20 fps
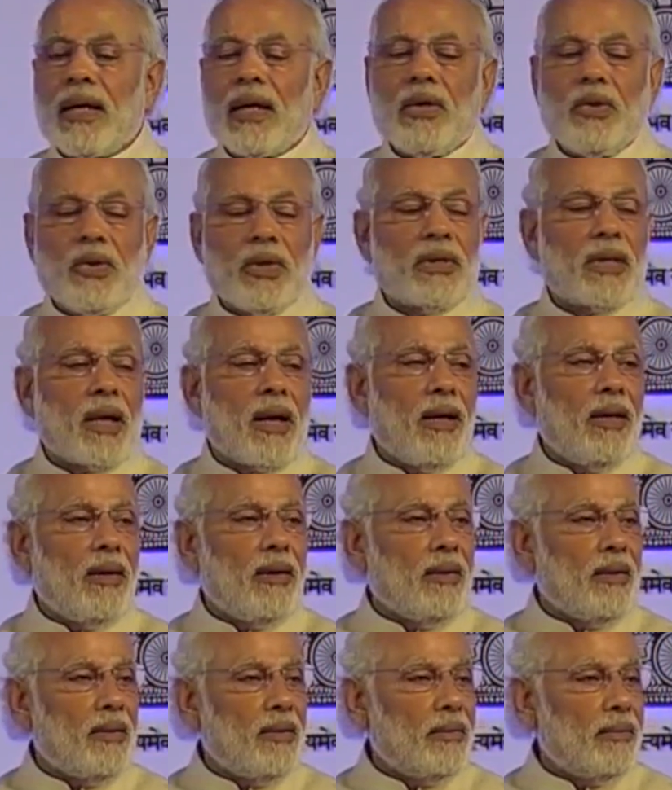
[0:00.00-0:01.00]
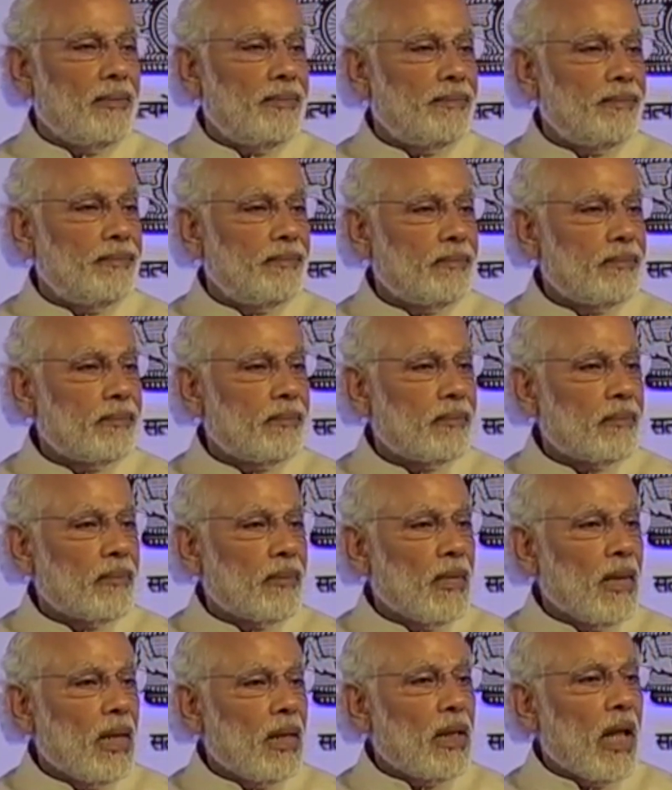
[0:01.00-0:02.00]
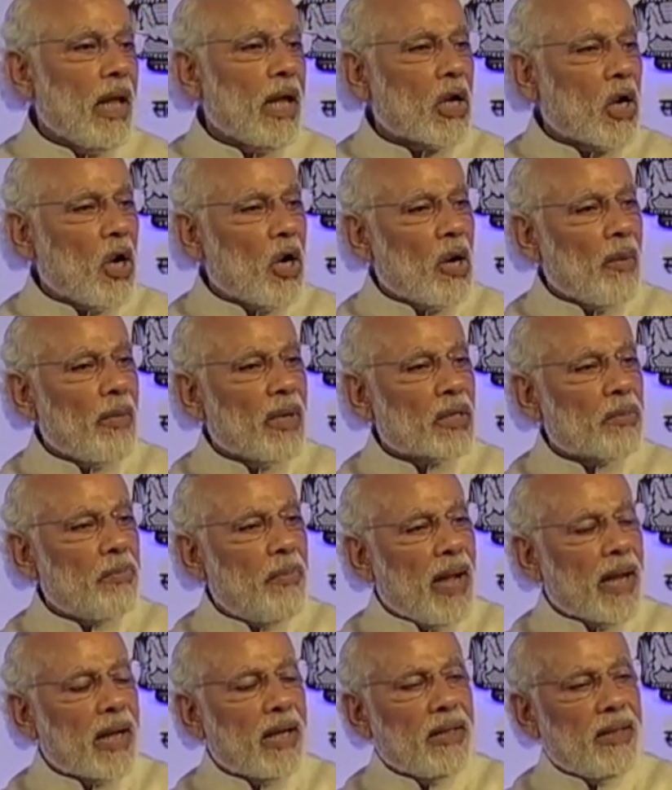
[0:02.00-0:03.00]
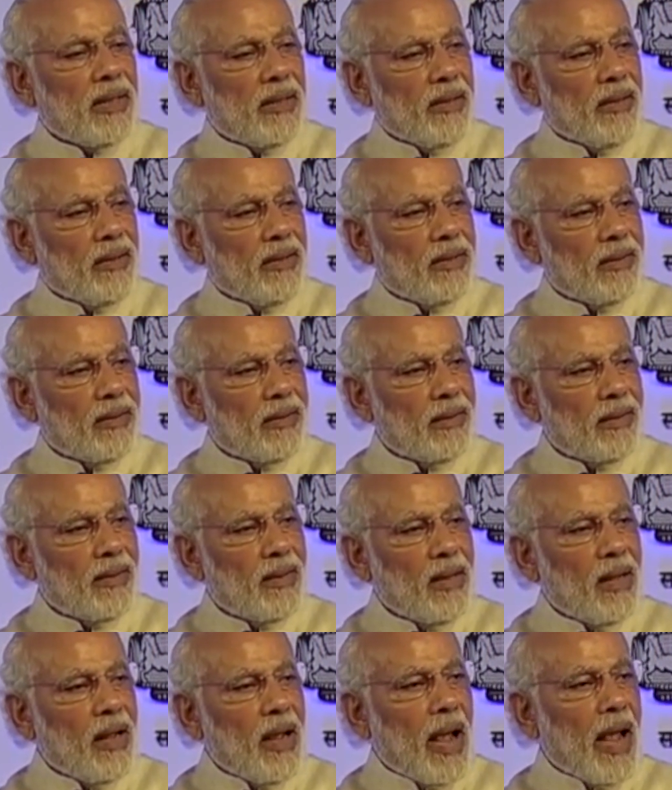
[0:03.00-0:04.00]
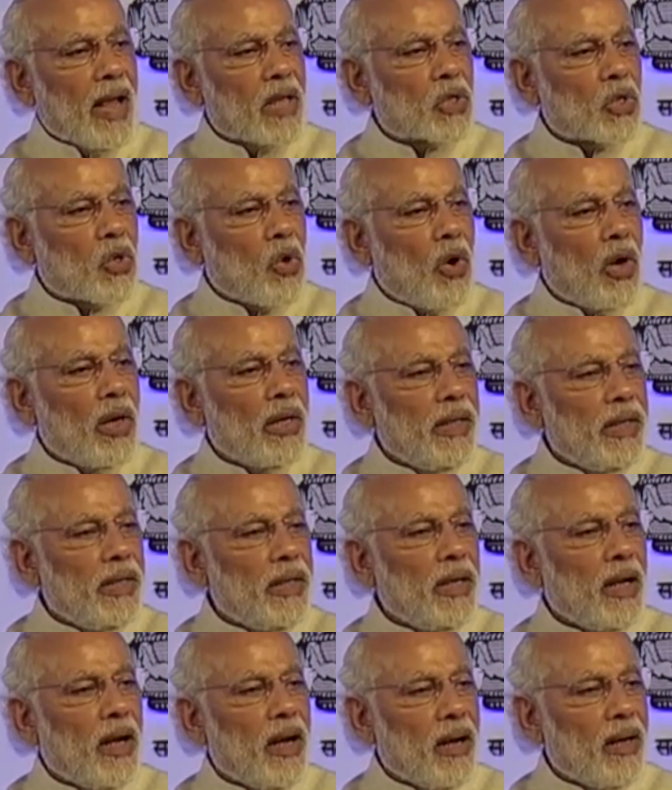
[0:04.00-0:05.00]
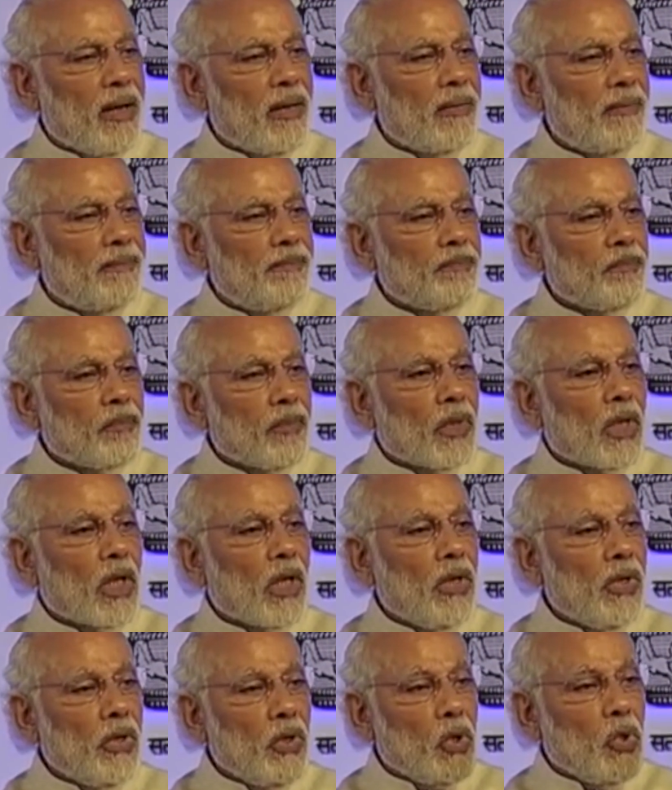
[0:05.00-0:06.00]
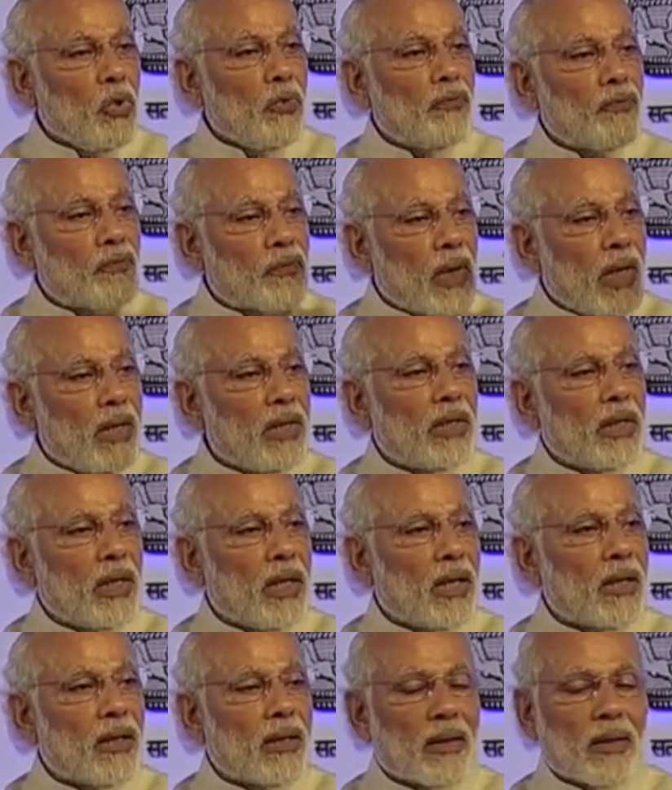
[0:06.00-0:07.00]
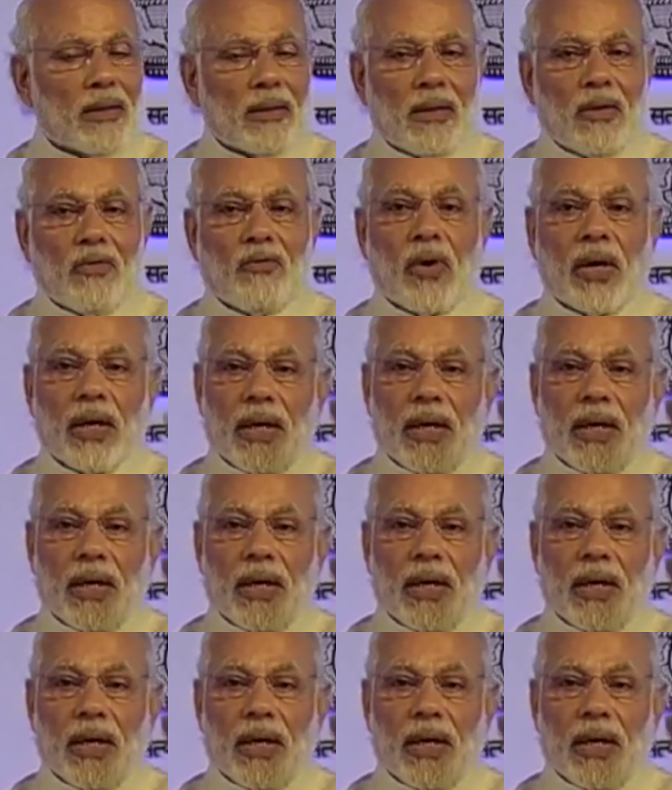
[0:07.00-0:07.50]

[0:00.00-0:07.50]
and Israel. The Economist magazine has called India the new frontier for